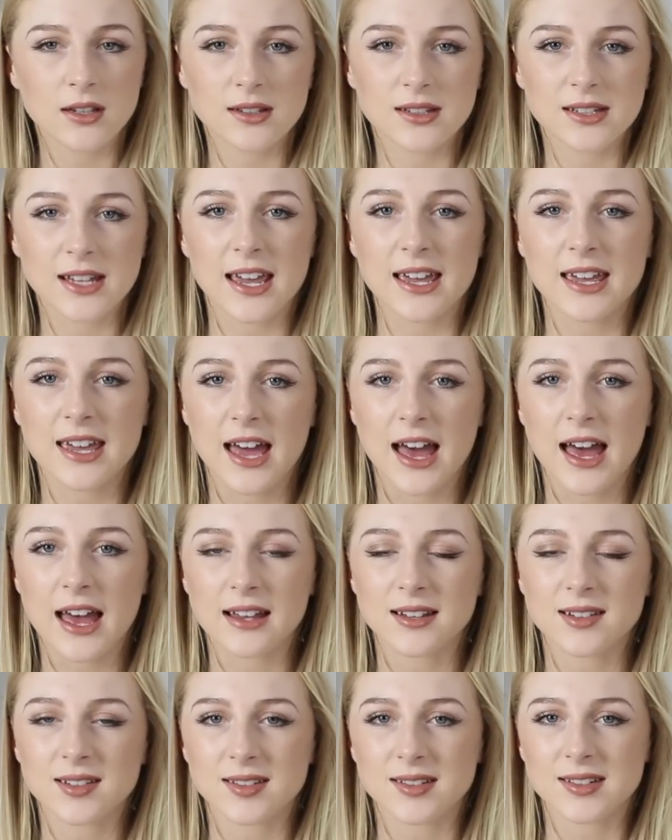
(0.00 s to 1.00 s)

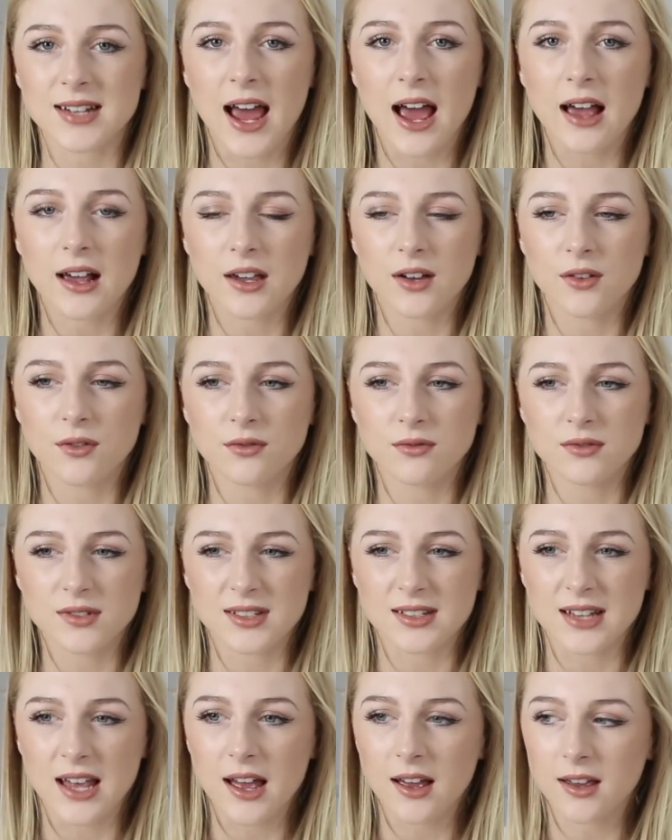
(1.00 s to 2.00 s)
skincare
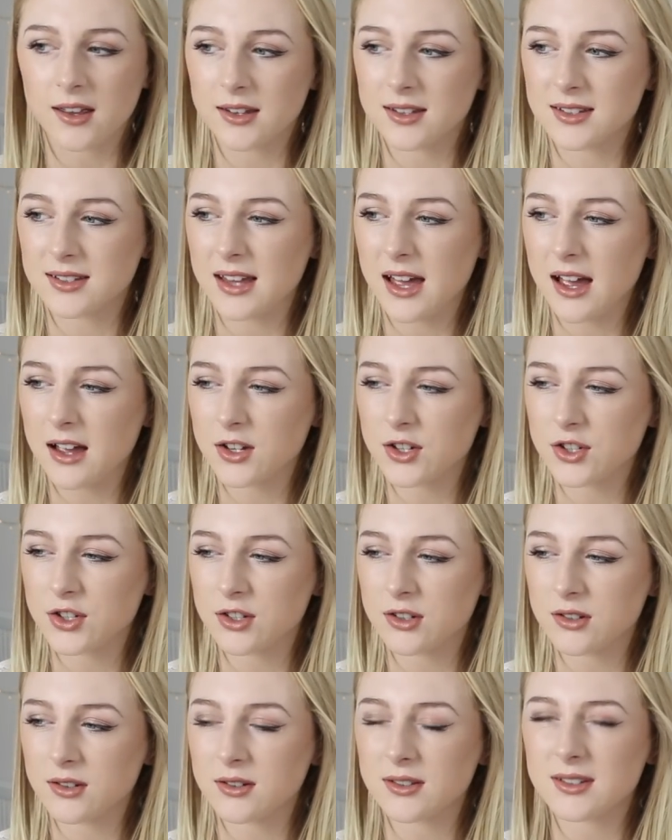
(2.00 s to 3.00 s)

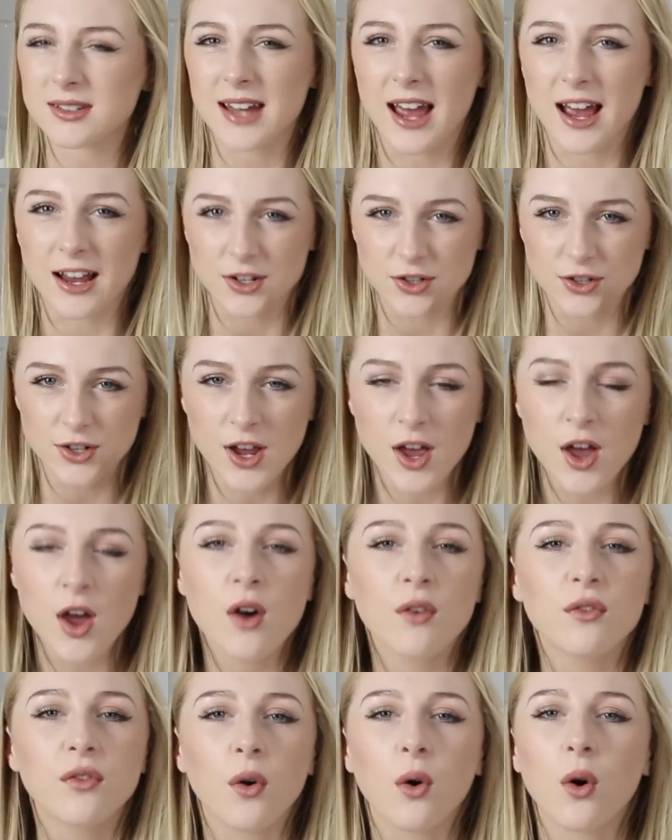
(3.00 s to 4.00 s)
stash
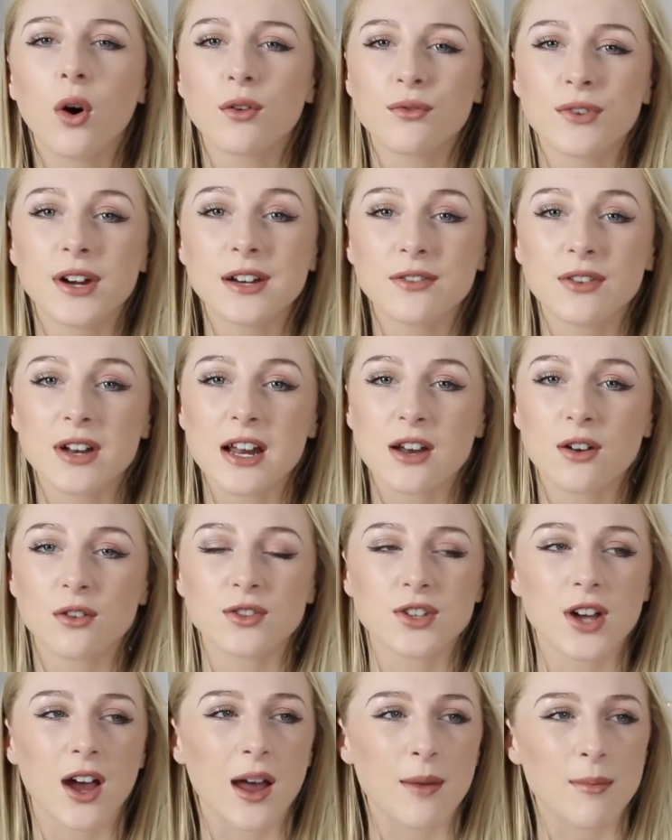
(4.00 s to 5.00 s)
for a really, really
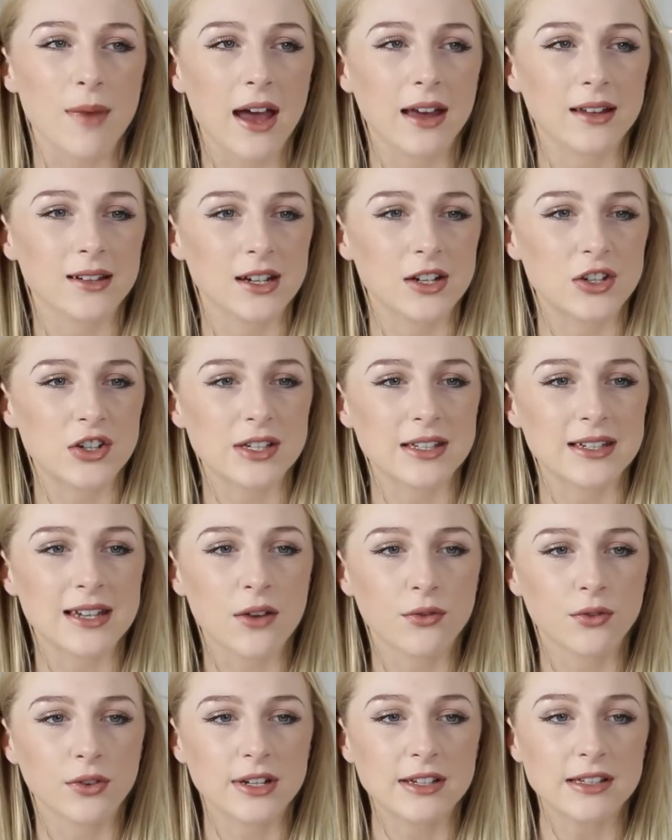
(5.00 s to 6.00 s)
long time, and I just
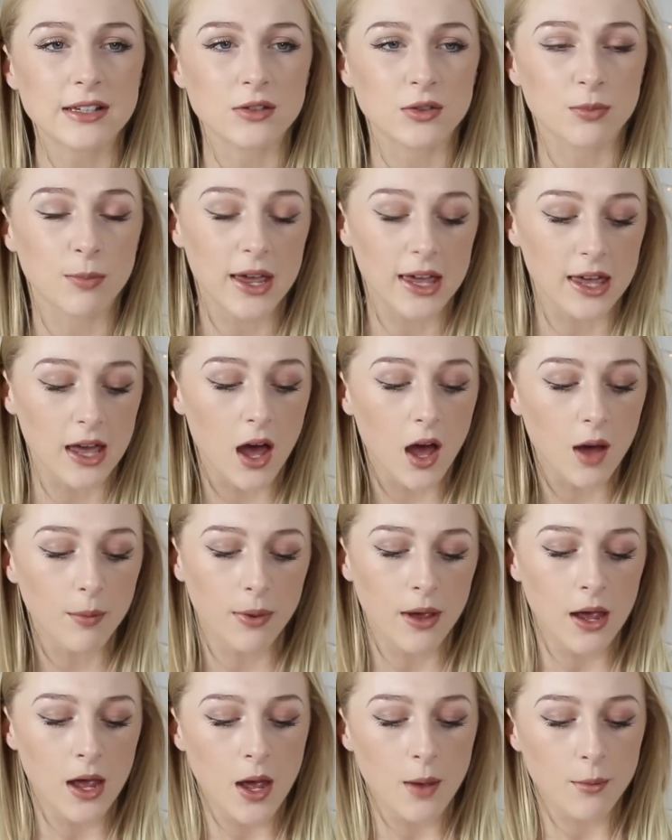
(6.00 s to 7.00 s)
never really seemed to pick it
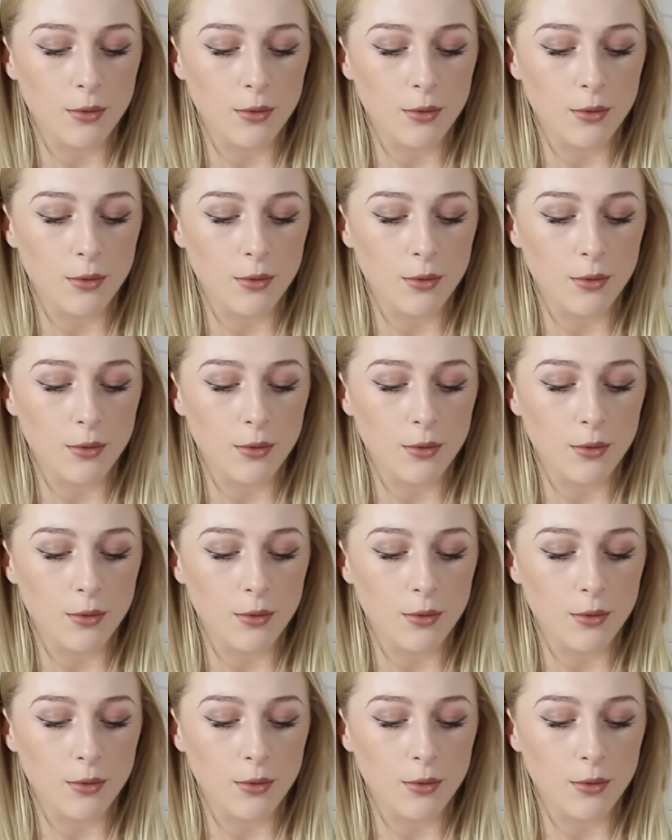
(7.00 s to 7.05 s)
up.